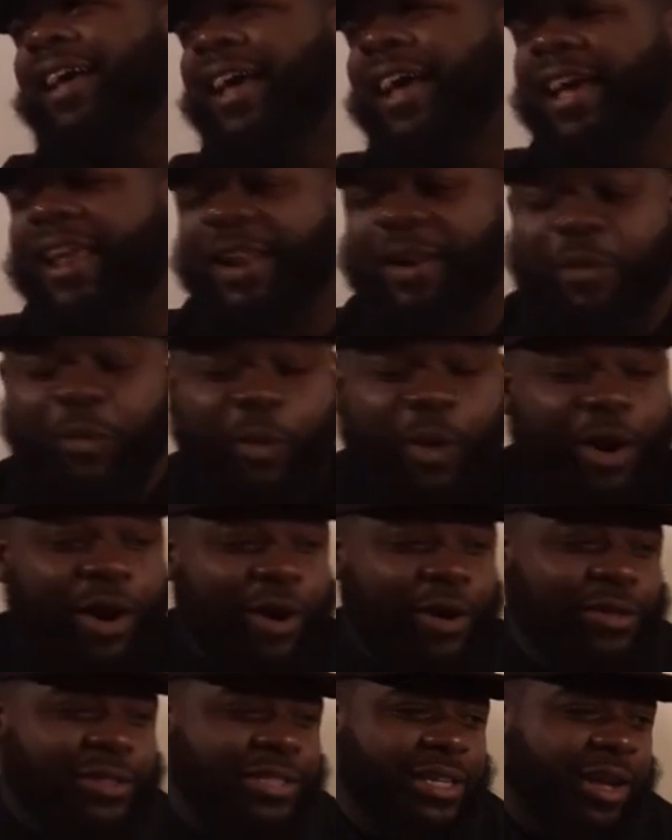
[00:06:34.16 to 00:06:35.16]
in the
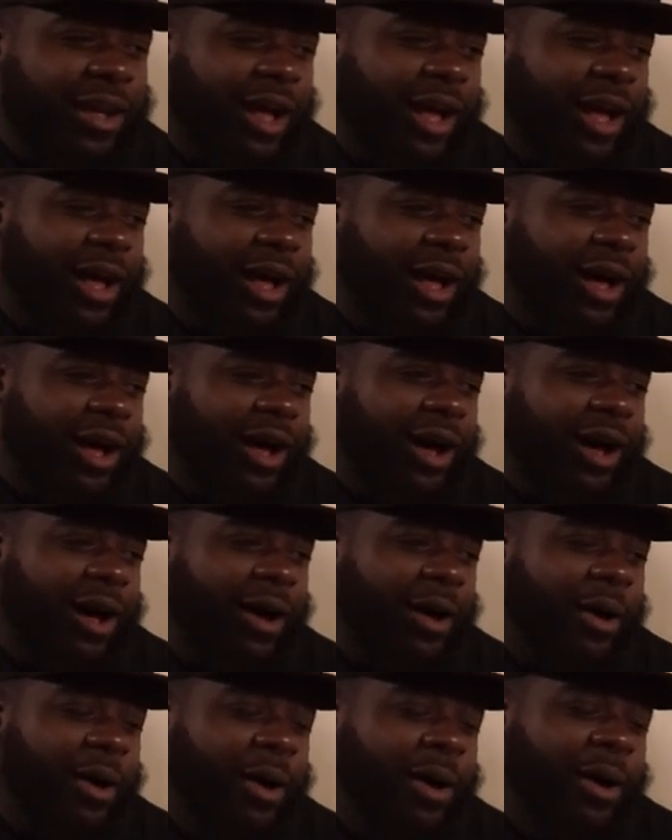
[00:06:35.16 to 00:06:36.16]
words of
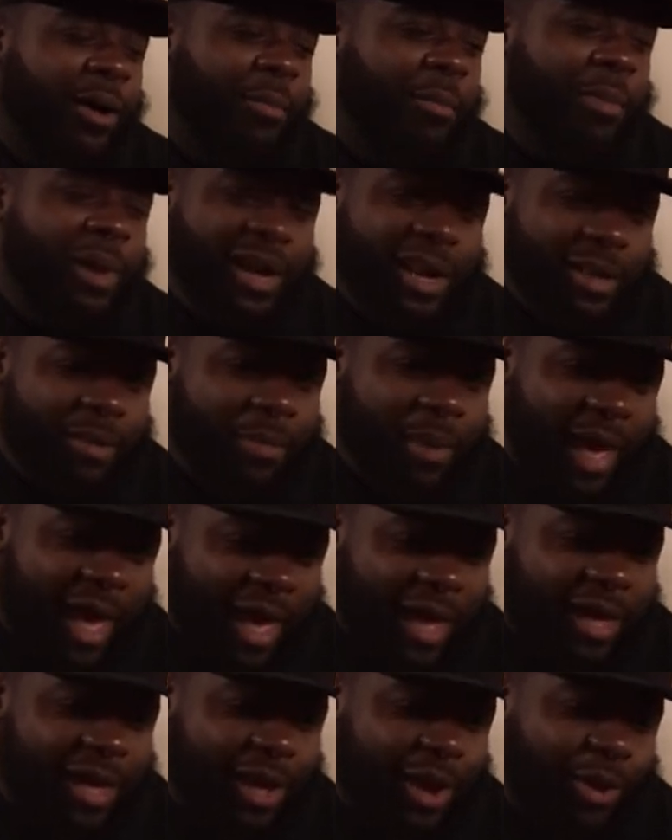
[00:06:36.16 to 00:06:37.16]
uh
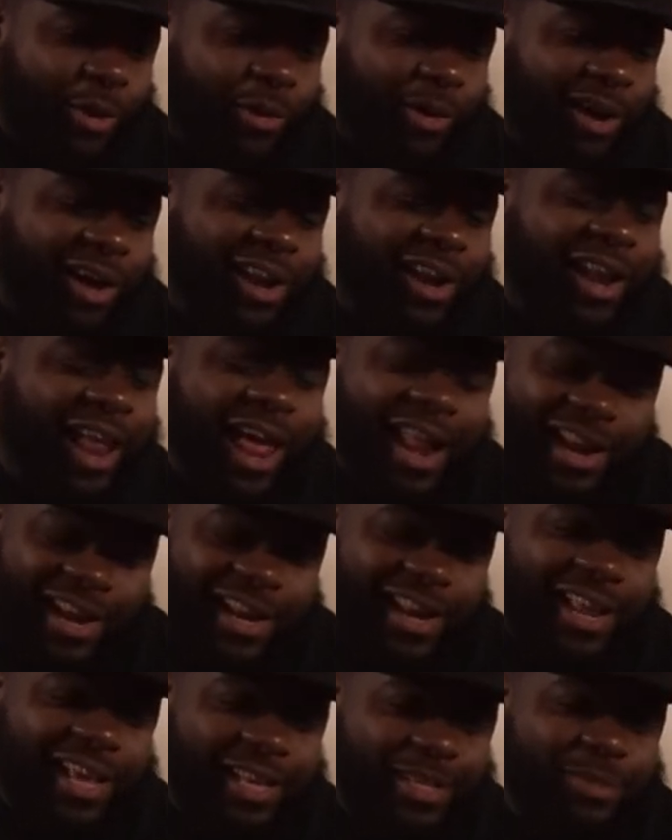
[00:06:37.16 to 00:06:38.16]
Moneybagg Yo, a lot of
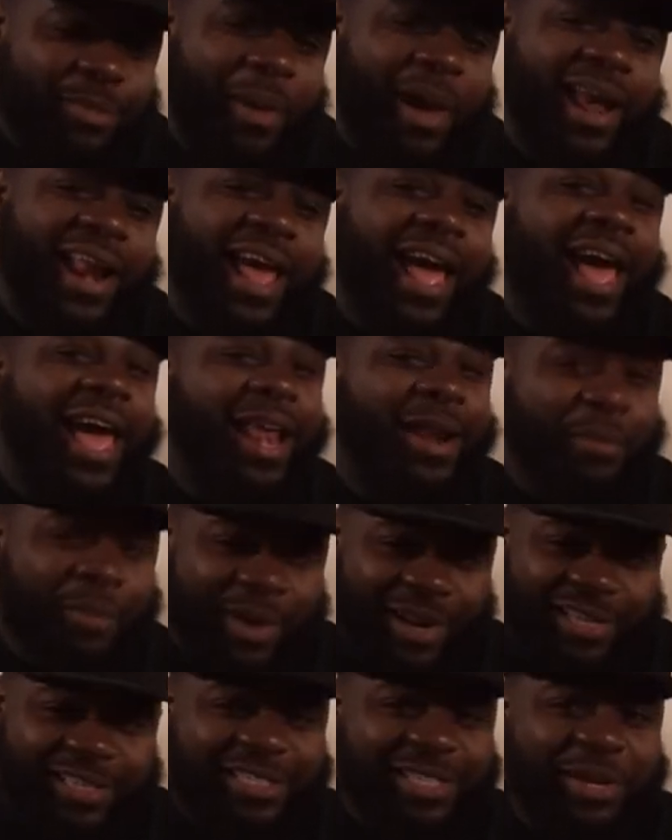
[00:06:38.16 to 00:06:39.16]
niggas might have had it,
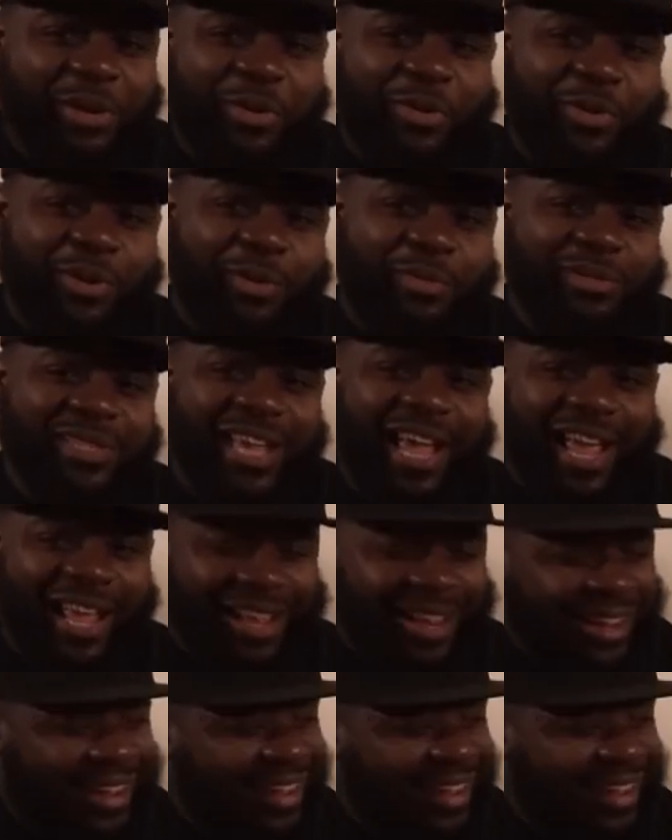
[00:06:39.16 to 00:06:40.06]
but it's still grip tight.